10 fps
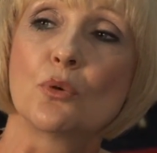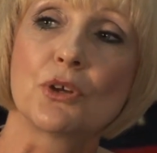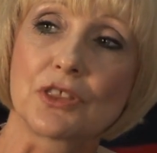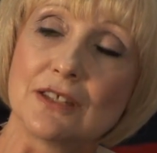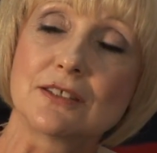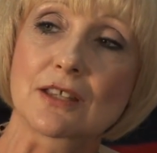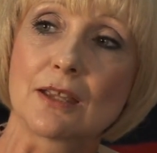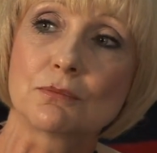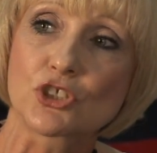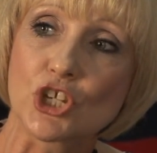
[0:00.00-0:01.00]
with
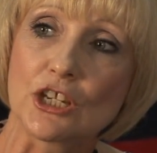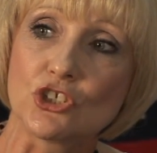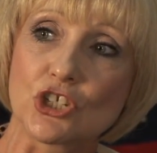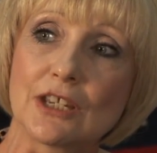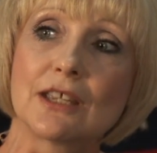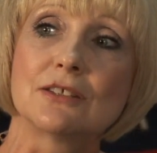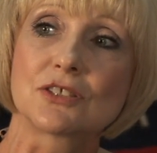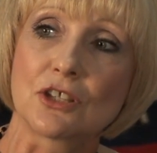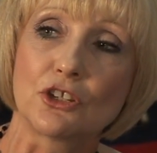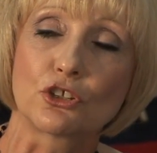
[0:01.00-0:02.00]
enzymes changing and
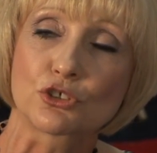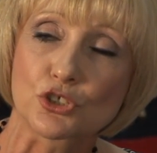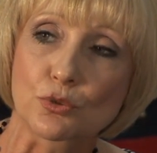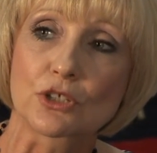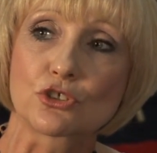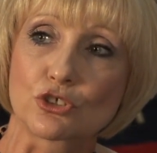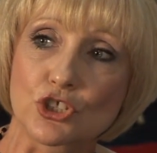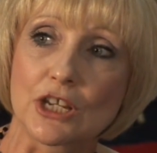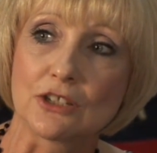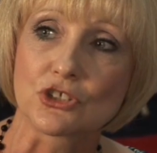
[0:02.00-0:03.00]
cellular structure
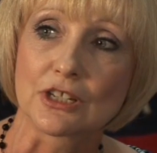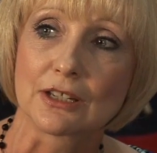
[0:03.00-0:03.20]
changing.